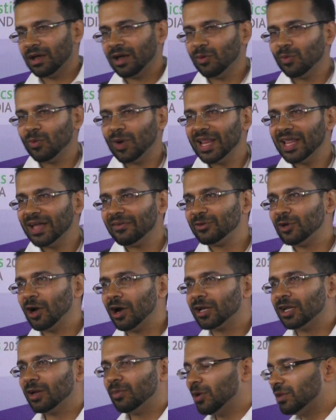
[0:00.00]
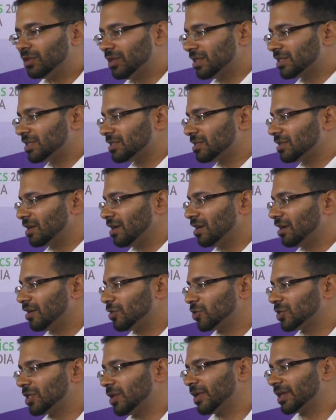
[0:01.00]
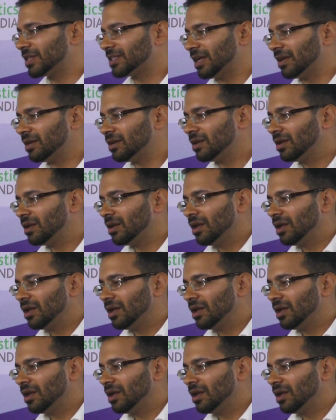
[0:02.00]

while I've talked about this to some extent,